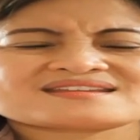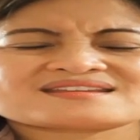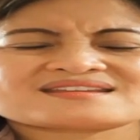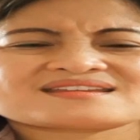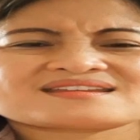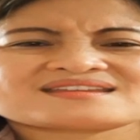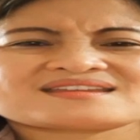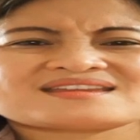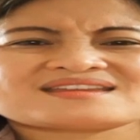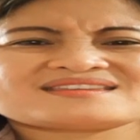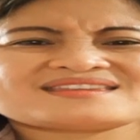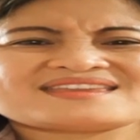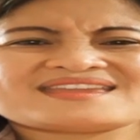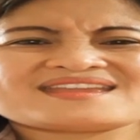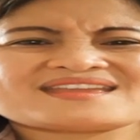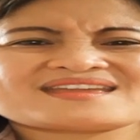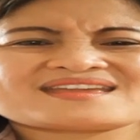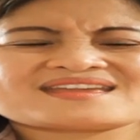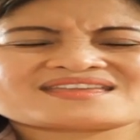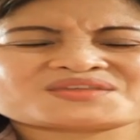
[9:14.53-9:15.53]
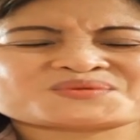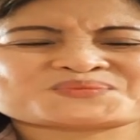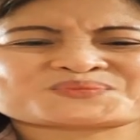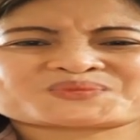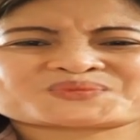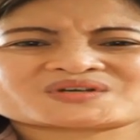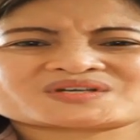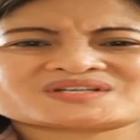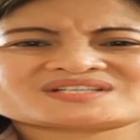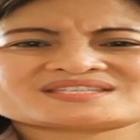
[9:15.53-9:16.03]
In here, the
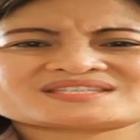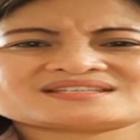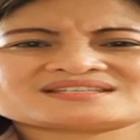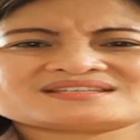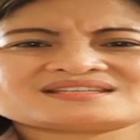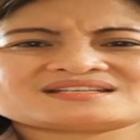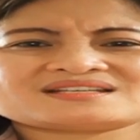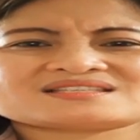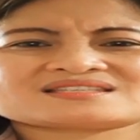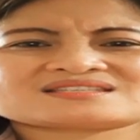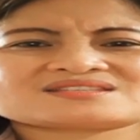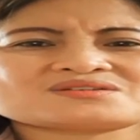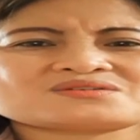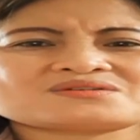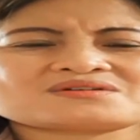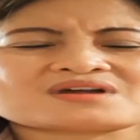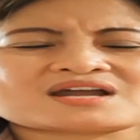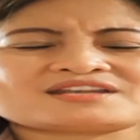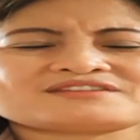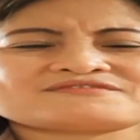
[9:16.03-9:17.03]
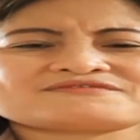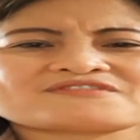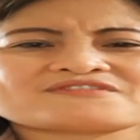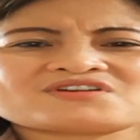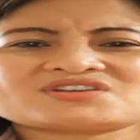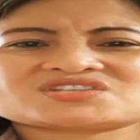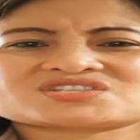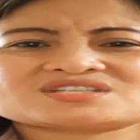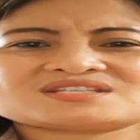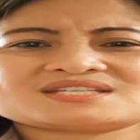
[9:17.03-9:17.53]
person is so
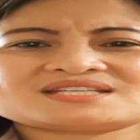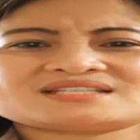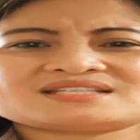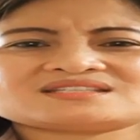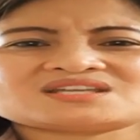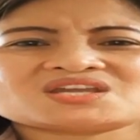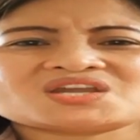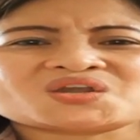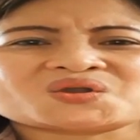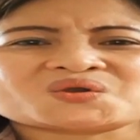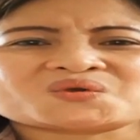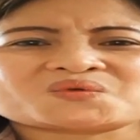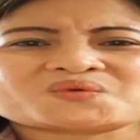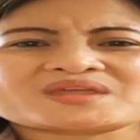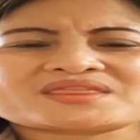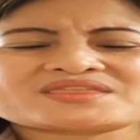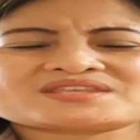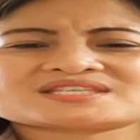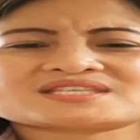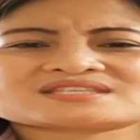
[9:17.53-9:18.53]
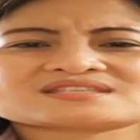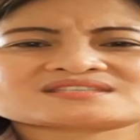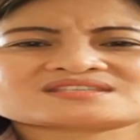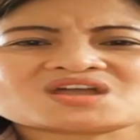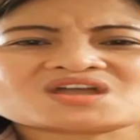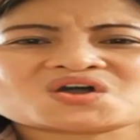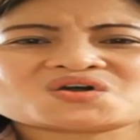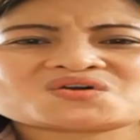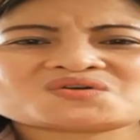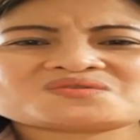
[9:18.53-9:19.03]
unfortunate with
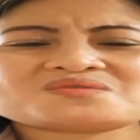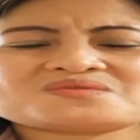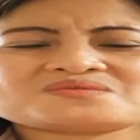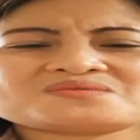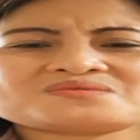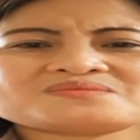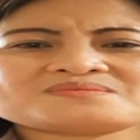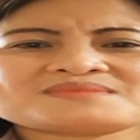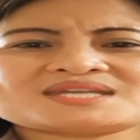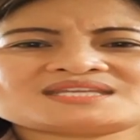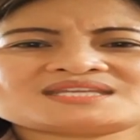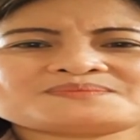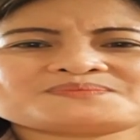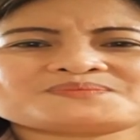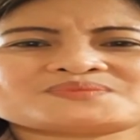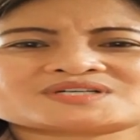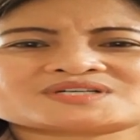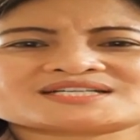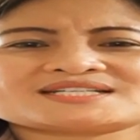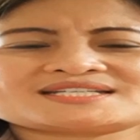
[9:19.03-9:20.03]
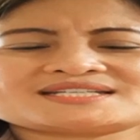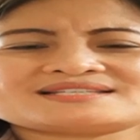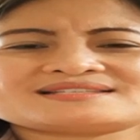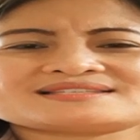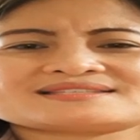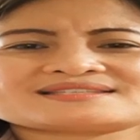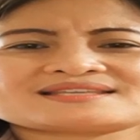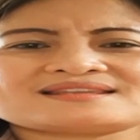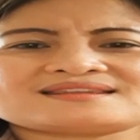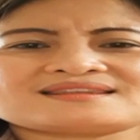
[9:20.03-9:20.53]
so many
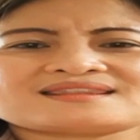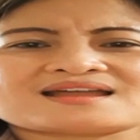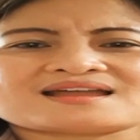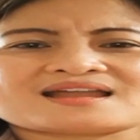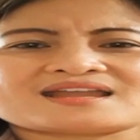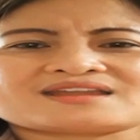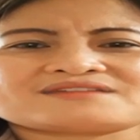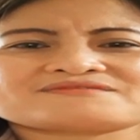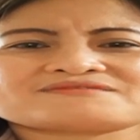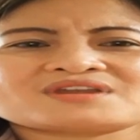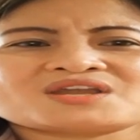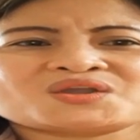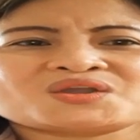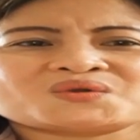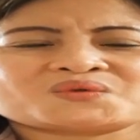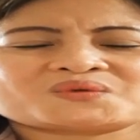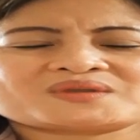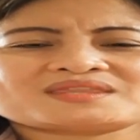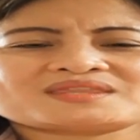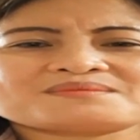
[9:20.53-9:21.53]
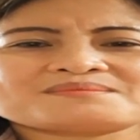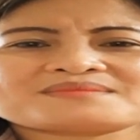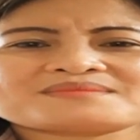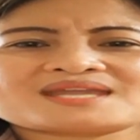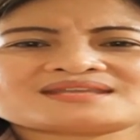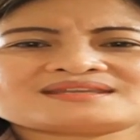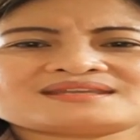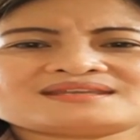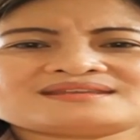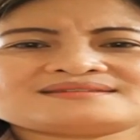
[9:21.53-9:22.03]
burdens in life, with the
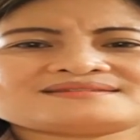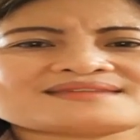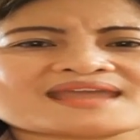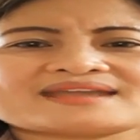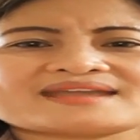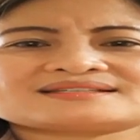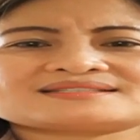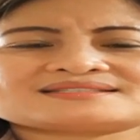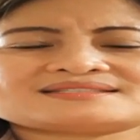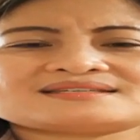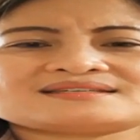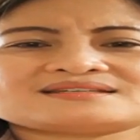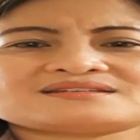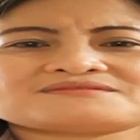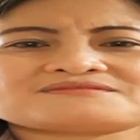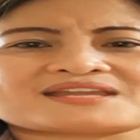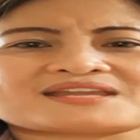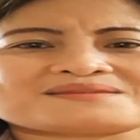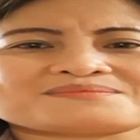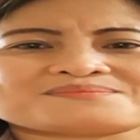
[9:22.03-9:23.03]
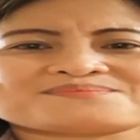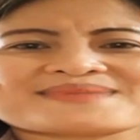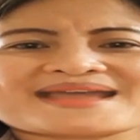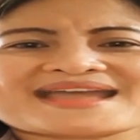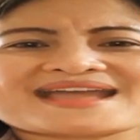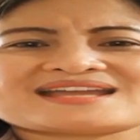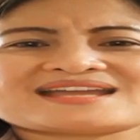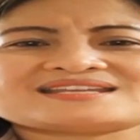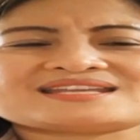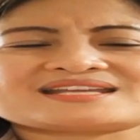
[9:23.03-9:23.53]
many negative and
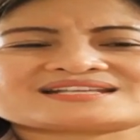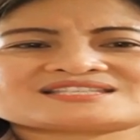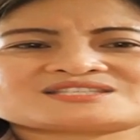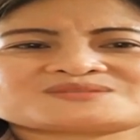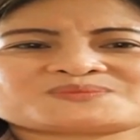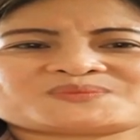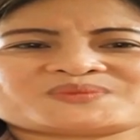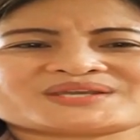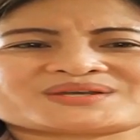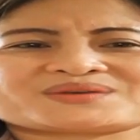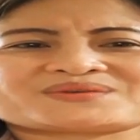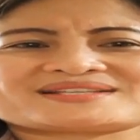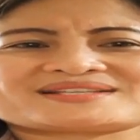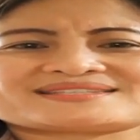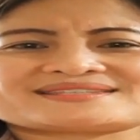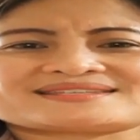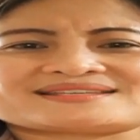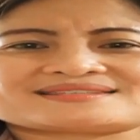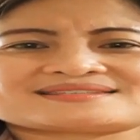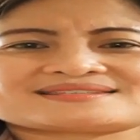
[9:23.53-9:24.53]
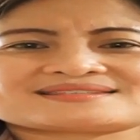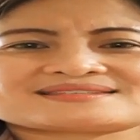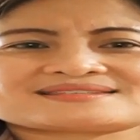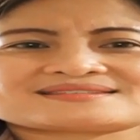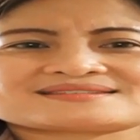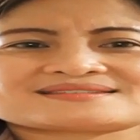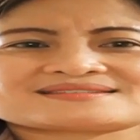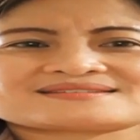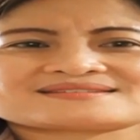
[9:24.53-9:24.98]
bad experiences.